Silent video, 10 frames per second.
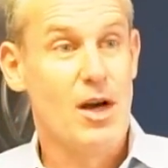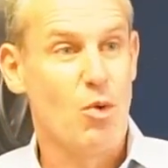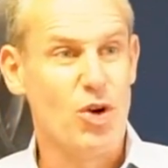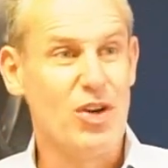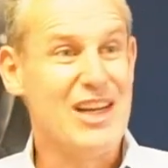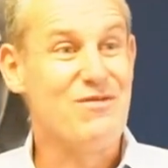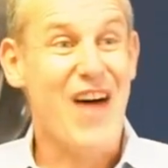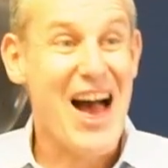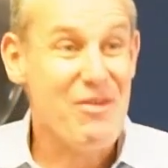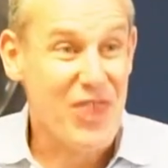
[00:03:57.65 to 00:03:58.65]
where you need
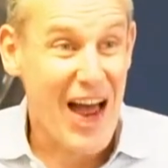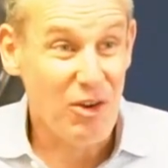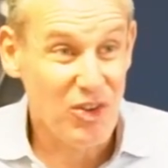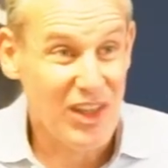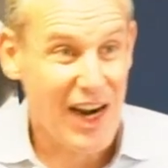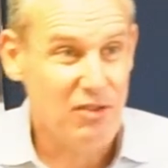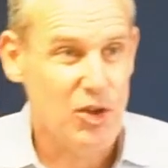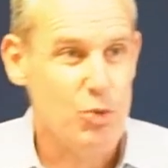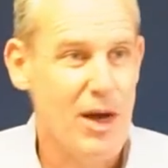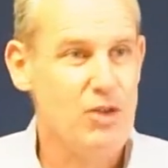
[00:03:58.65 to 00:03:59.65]
5,000
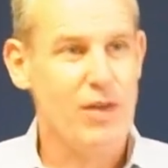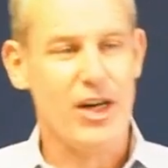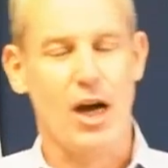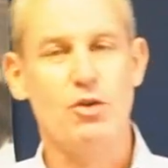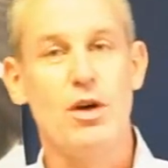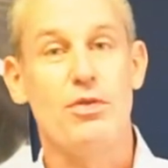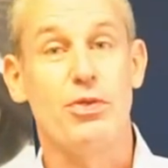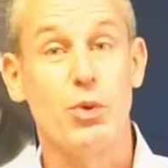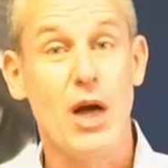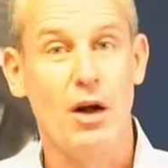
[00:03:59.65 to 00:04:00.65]
ICU beds, you have a country of
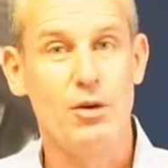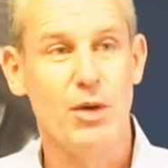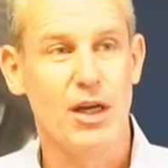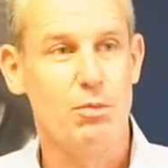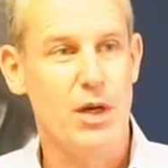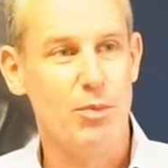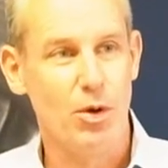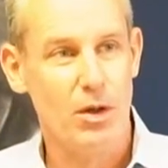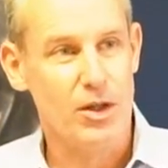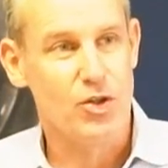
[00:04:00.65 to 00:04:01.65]
300 million
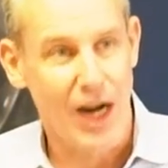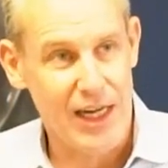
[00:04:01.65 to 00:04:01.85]
people, you're trying to